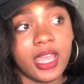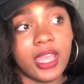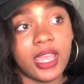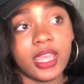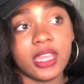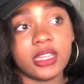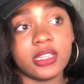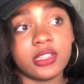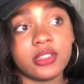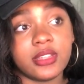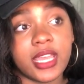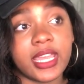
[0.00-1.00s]
And
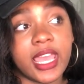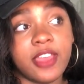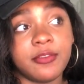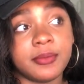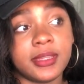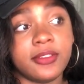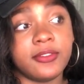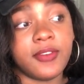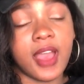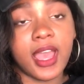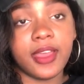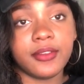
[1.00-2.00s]
they gave me
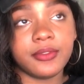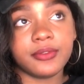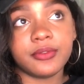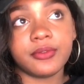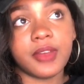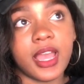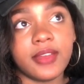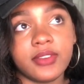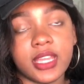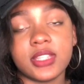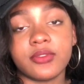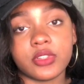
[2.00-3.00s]
five
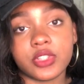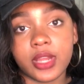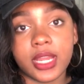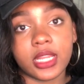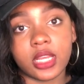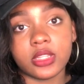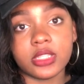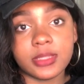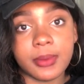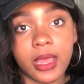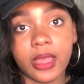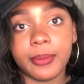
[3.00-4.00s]
days for training on the
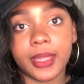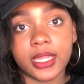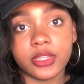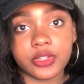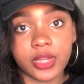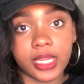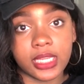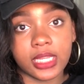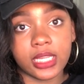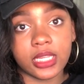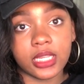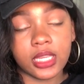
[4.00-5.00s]
spot, paid
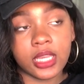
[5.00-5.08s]
training.